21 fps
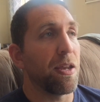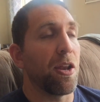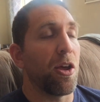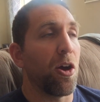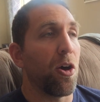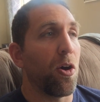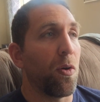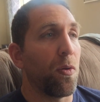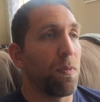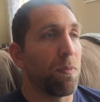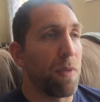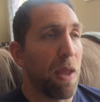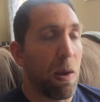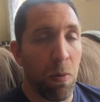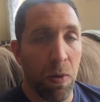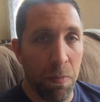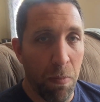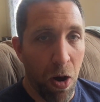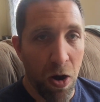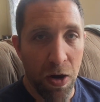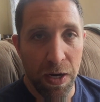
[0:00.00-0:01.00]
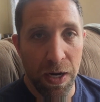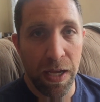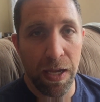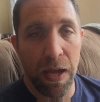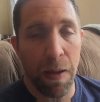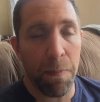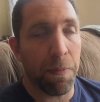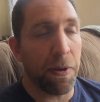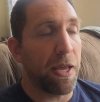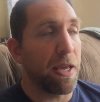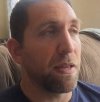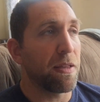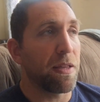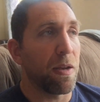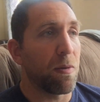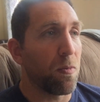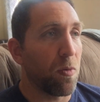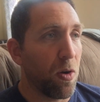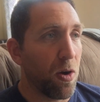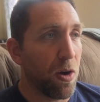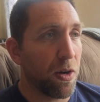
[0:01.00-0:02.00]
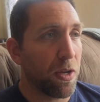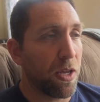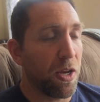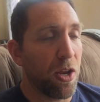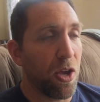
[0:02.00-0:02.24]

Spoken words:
network marketing companies. Didn't work.